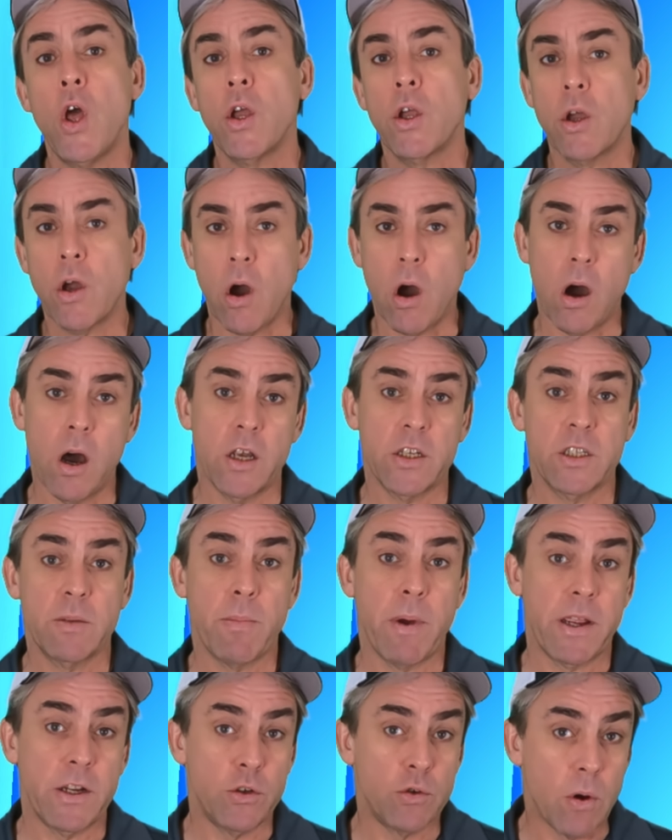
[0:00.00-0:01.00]
caused
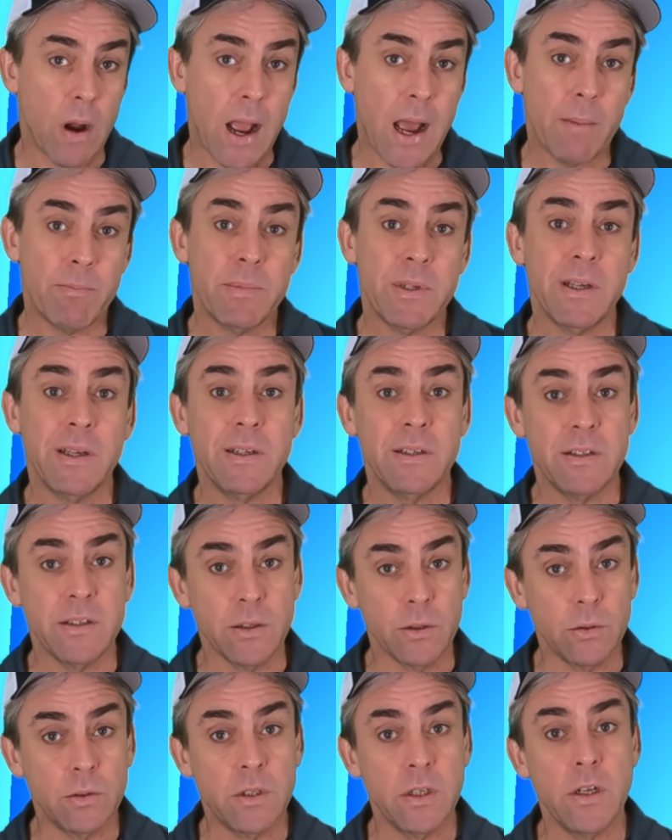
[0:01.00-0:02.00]
by dropped,
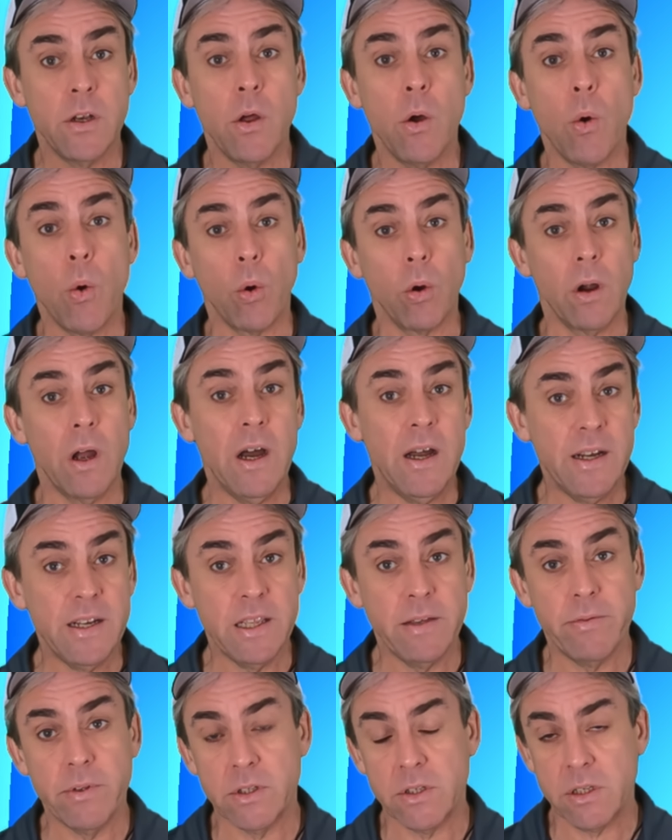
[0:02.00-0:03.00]
tilted, or
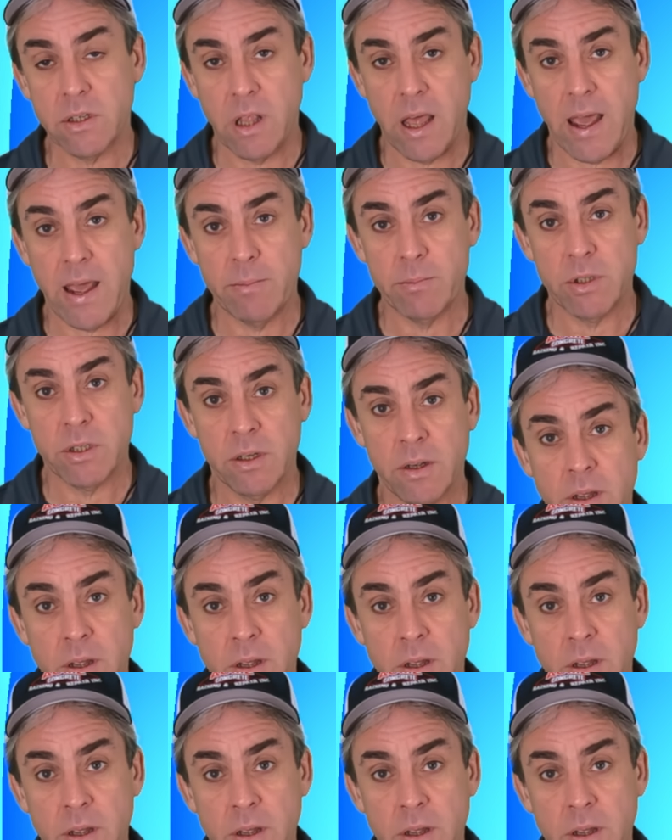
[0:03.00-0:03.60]
uneven slabs.